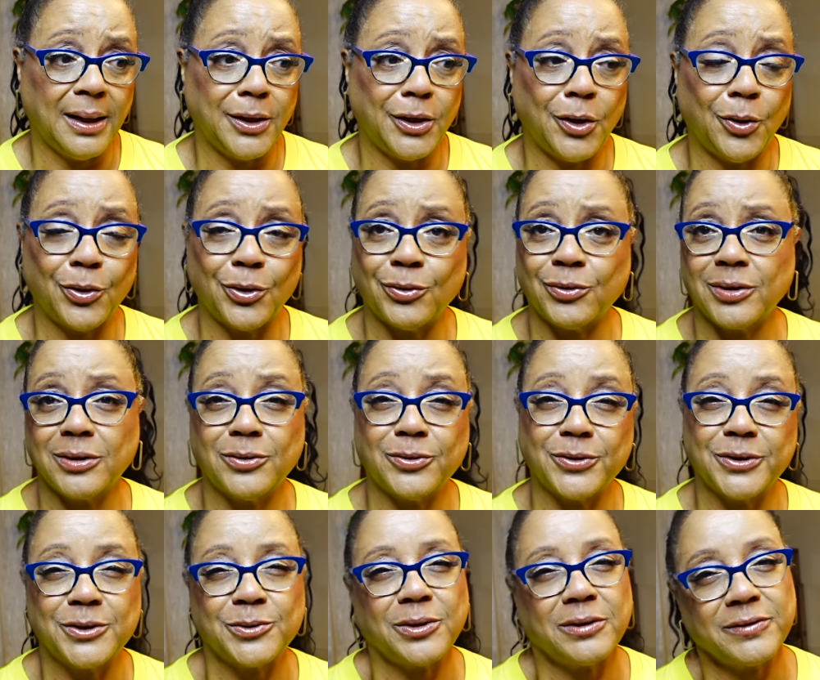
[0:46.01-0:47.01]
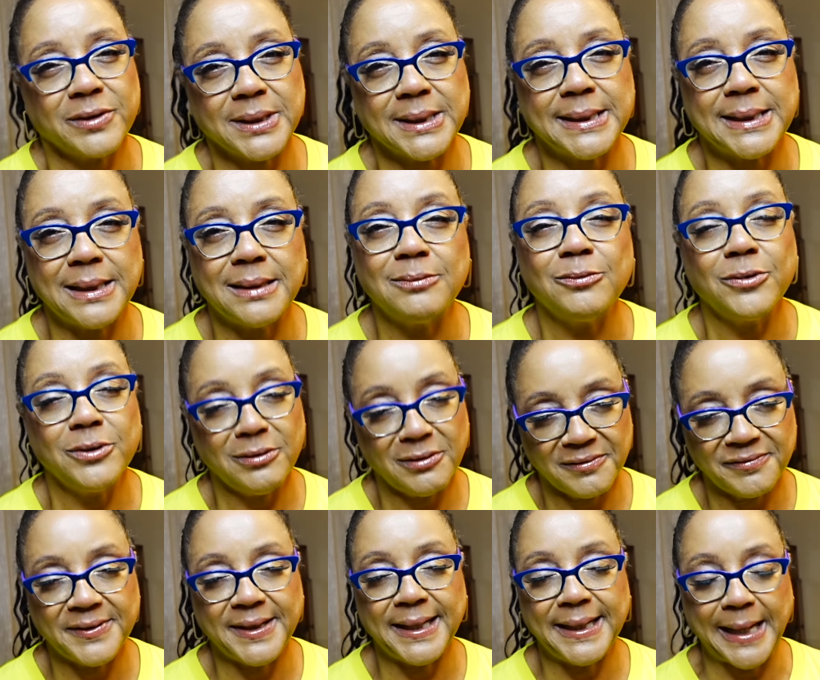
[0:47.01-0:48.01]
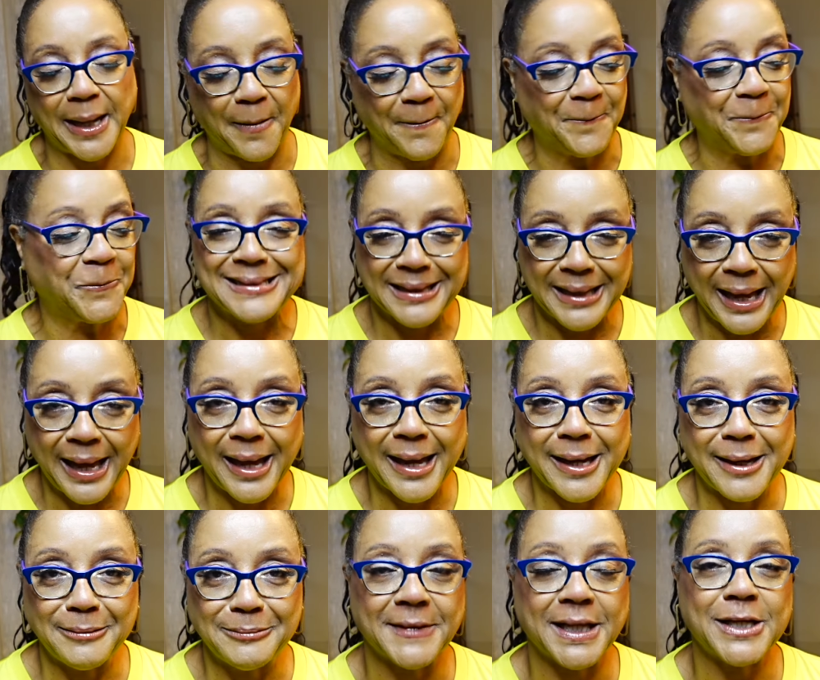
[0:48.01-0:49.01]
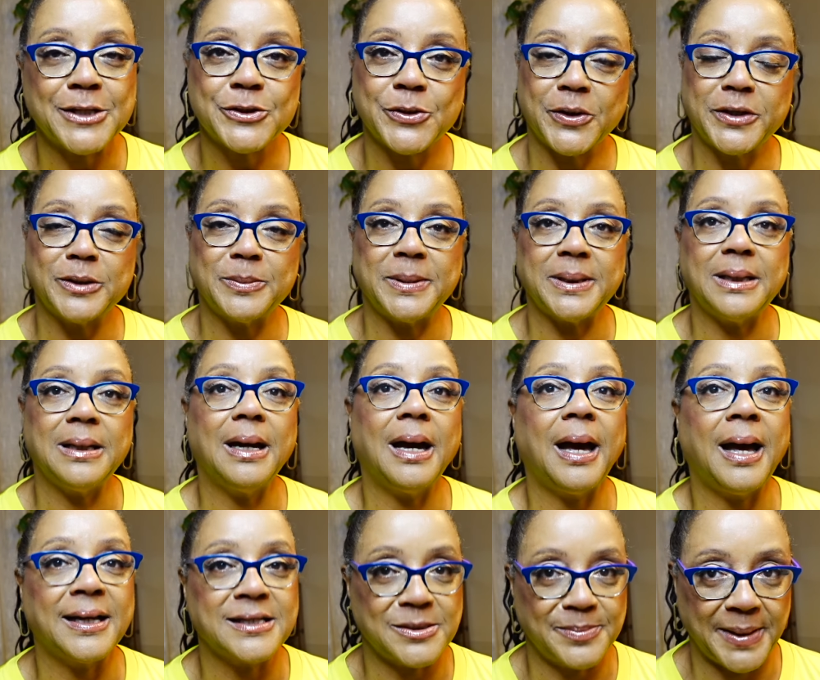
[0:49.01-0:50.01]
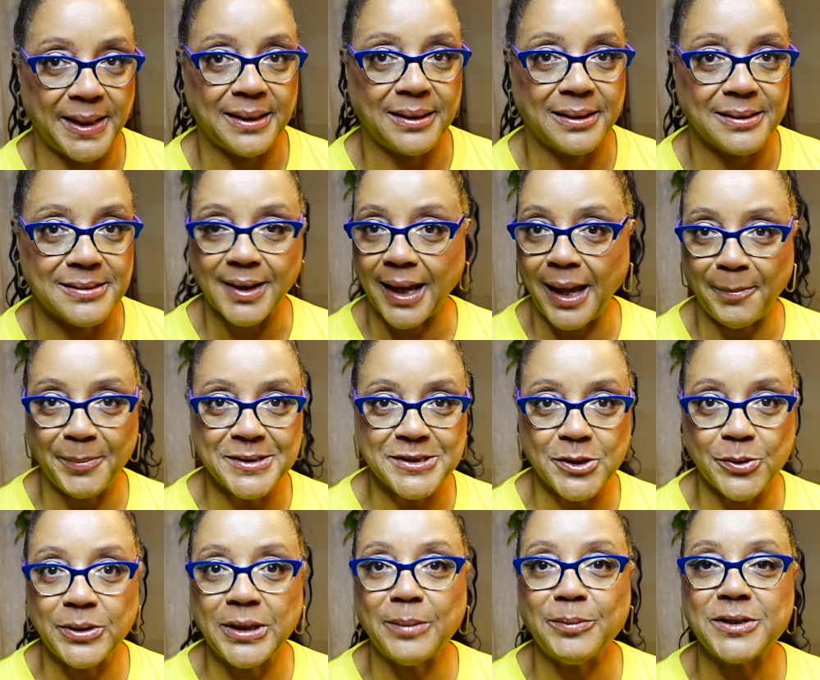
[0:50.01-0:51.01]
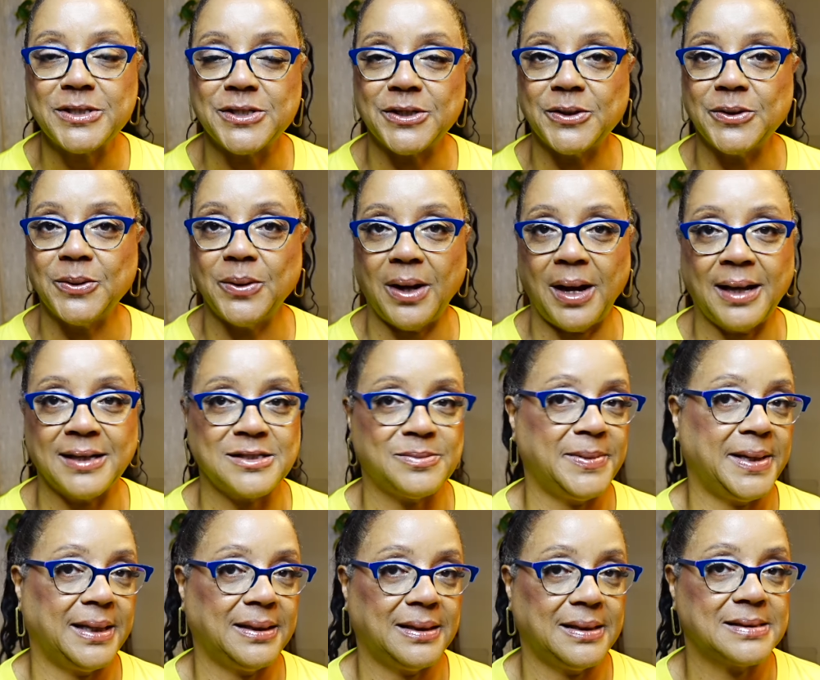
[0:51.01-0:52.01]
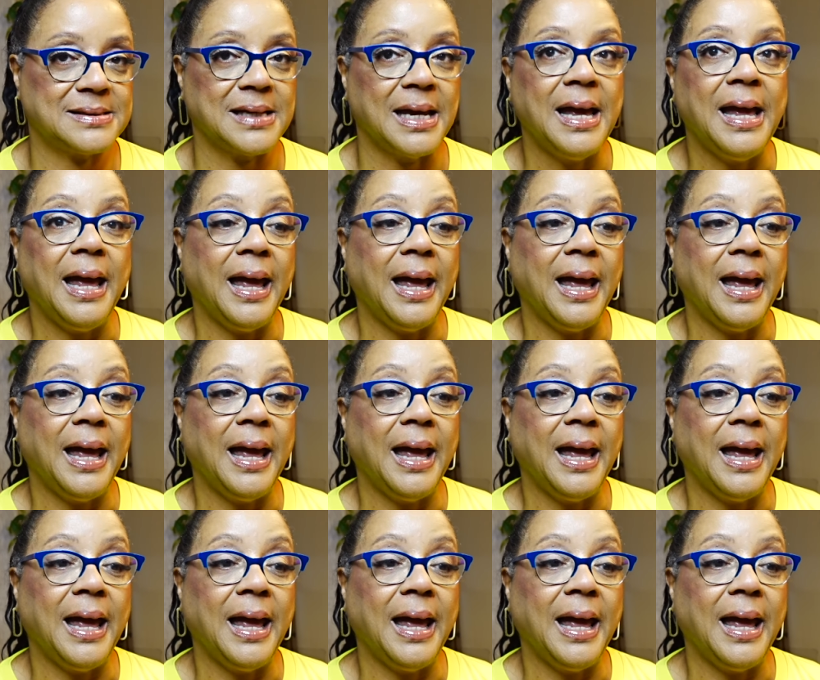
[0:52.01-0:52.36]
note or chord do I really need? We're going to find out. Today is going to be Osmanthus. Episode number 2, Osmanthus.